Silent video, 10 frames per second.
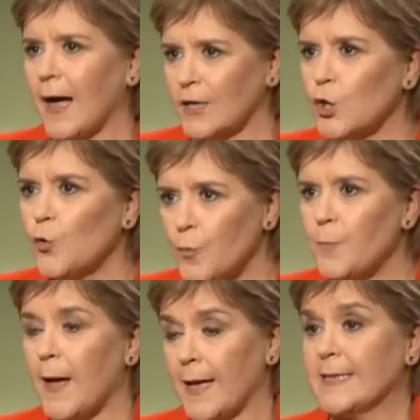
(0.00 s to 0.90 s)
A global
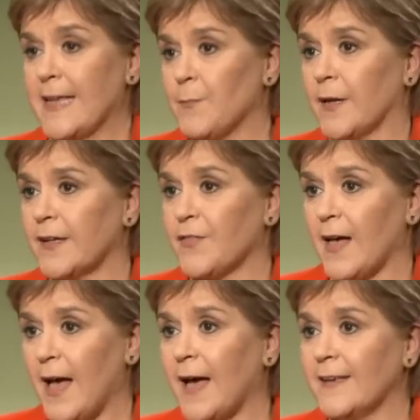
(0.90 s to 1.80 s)
pandemic
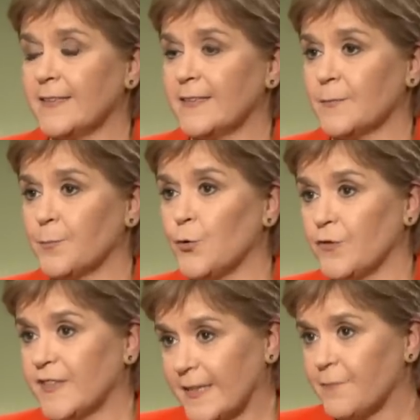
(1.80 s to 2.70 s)
that has
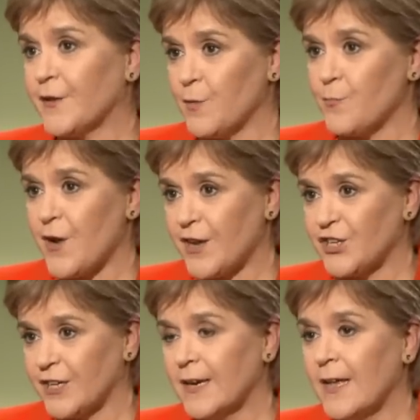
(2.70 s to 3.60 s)
put significant
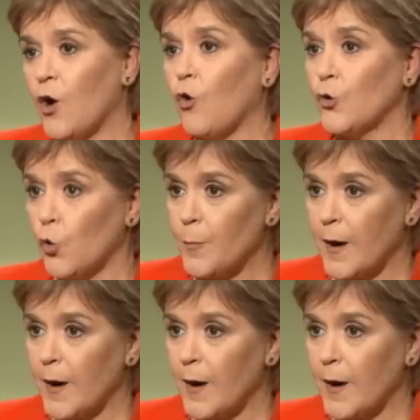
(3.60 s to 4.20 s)
pressure on all